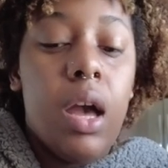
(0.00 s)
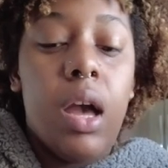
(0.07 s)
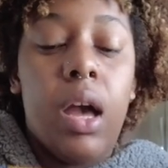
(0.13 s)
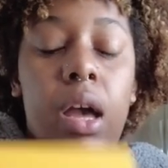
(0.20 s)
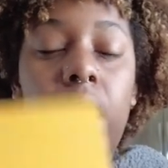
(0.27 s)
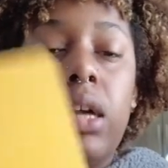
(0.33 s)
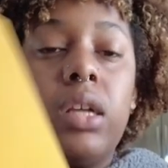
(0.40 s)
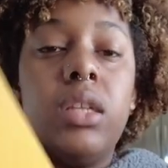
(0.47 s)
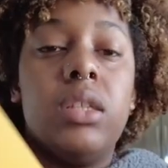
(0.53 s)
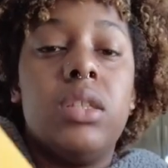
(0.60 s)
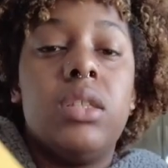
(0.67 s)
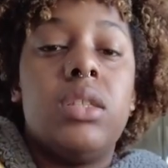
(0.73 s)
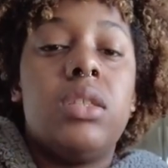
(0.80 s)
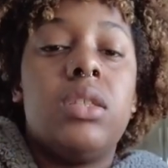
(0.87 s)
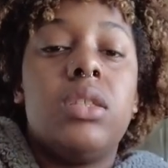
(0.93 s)

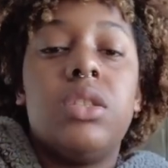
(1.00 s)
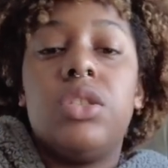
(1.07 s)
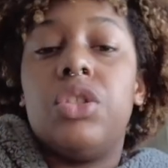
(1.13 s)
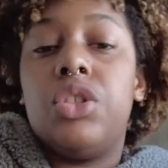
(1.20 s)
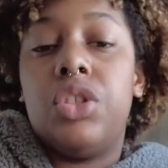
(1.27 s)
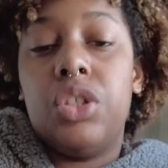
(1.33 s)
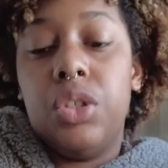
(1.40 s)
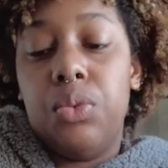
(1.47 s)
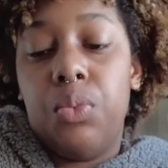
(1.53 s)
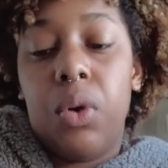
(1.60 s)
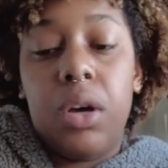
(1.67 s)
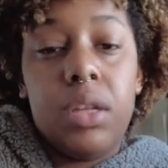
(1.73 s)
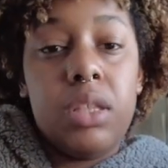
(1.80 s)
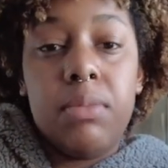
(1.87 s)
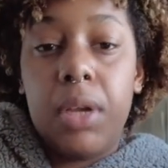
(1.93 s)
and she
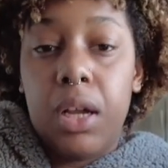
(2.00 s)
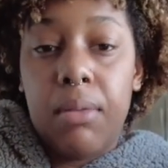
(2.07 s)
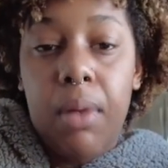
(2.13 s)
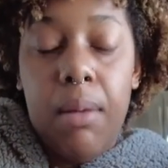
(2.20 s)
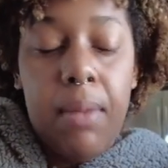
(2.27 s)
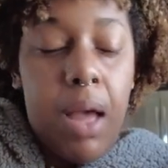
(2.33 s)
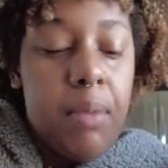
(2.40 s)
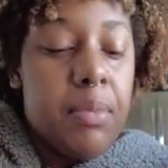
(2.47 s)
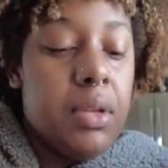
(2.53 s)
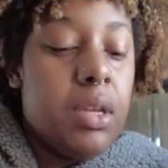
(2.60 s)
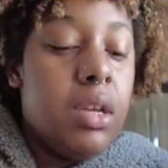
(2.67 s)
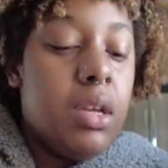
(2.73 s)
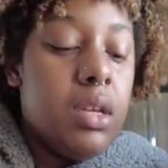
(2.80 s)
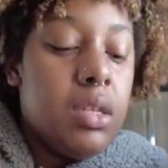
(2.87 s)
wanted to make her mom happy.